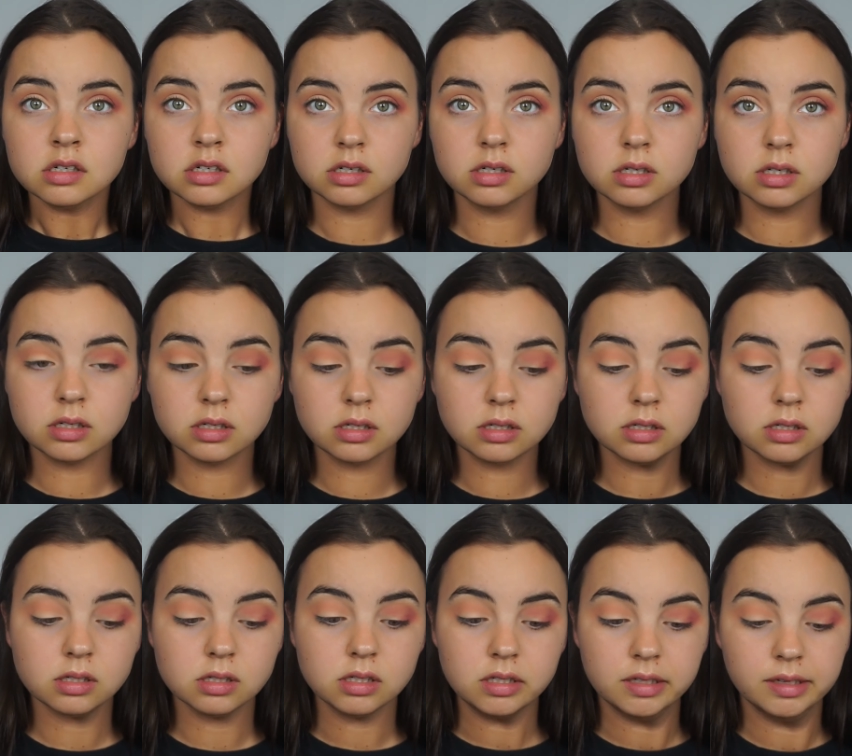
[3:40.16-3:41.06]

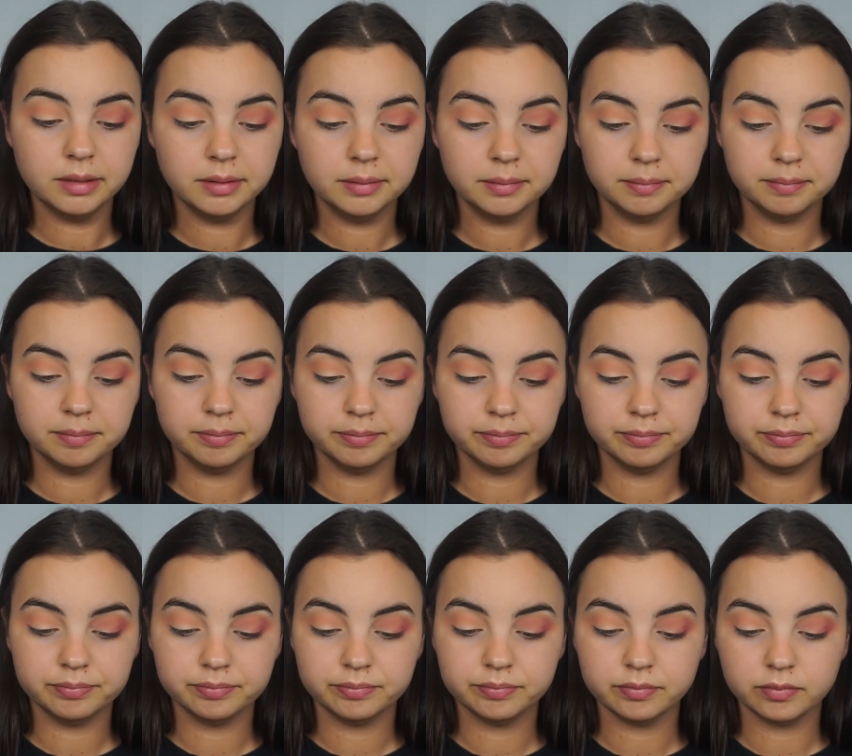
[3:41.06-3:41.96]
Oh.
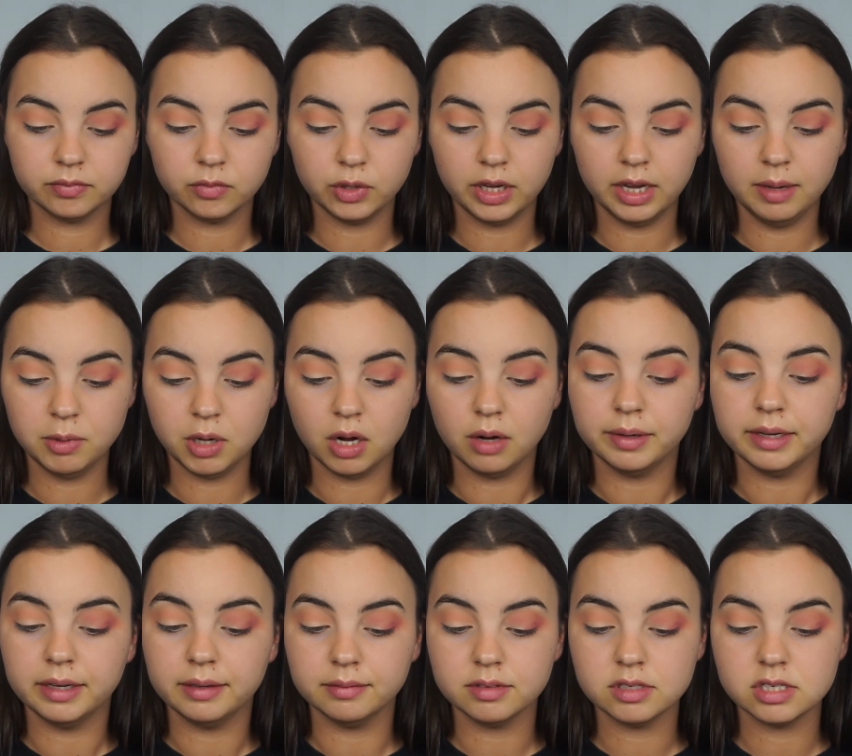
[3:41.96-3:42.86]
Keep
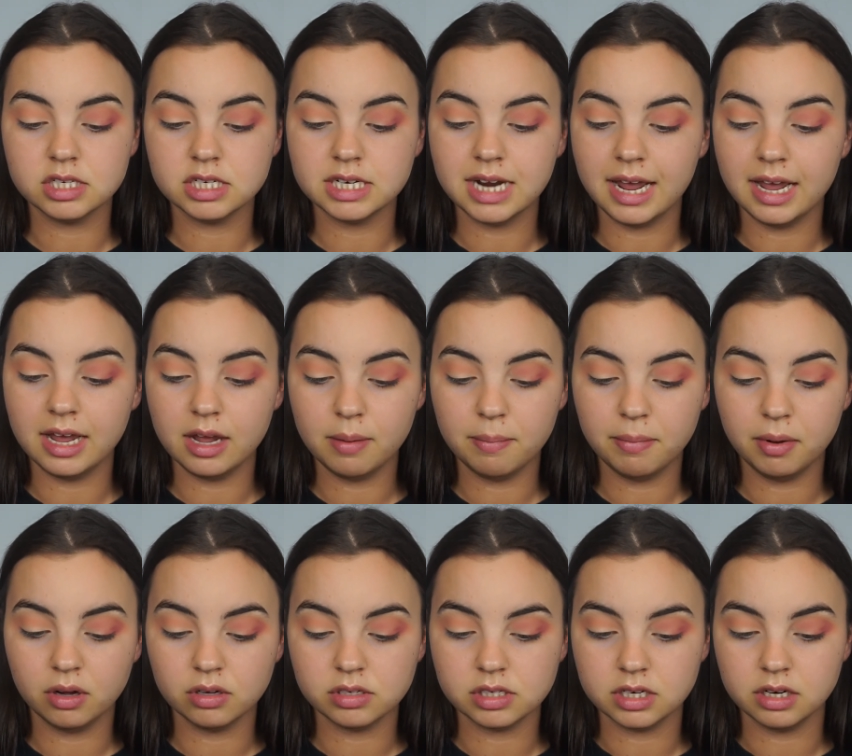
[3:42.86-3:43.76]
going. Stay
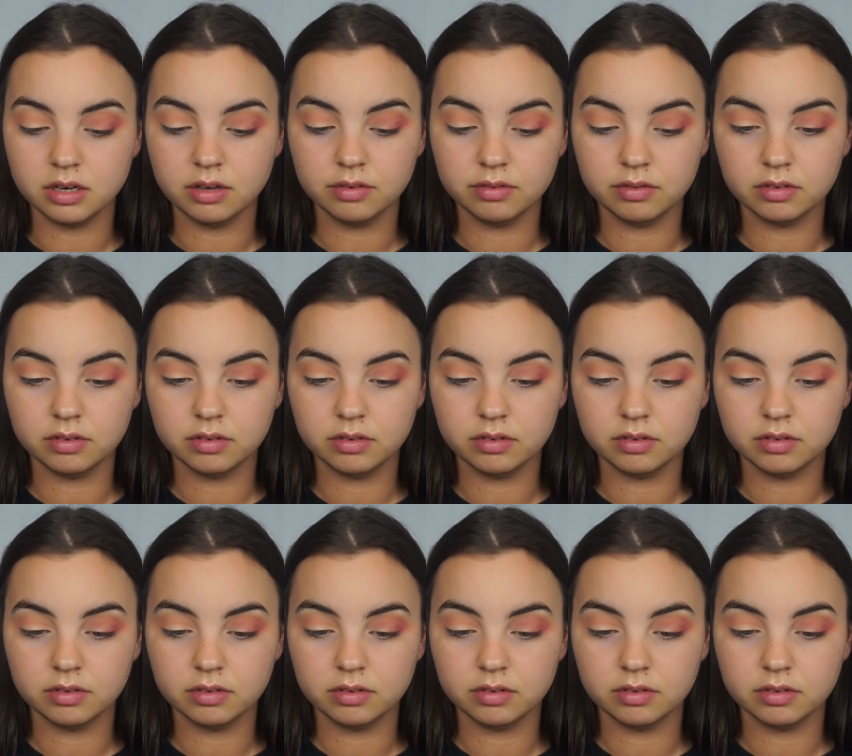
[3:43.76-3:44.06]
positive.